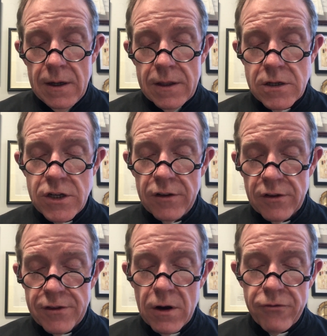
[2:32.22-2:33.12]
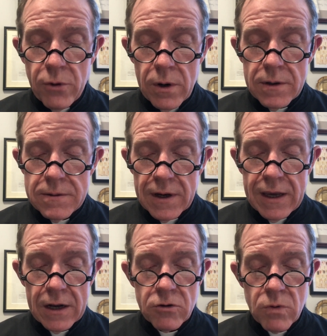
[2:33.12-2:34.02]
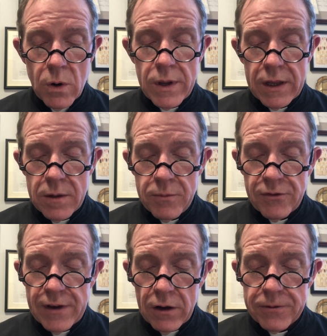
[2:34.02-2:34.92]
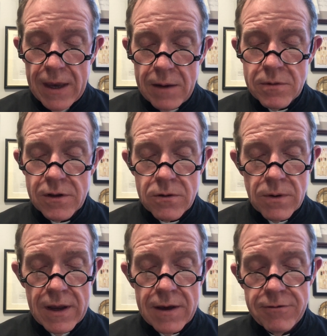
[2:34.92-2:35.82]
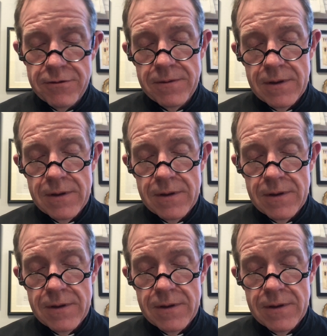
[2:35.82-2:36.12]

Then Jesus, therefore, again groaning in himself, came to the grave.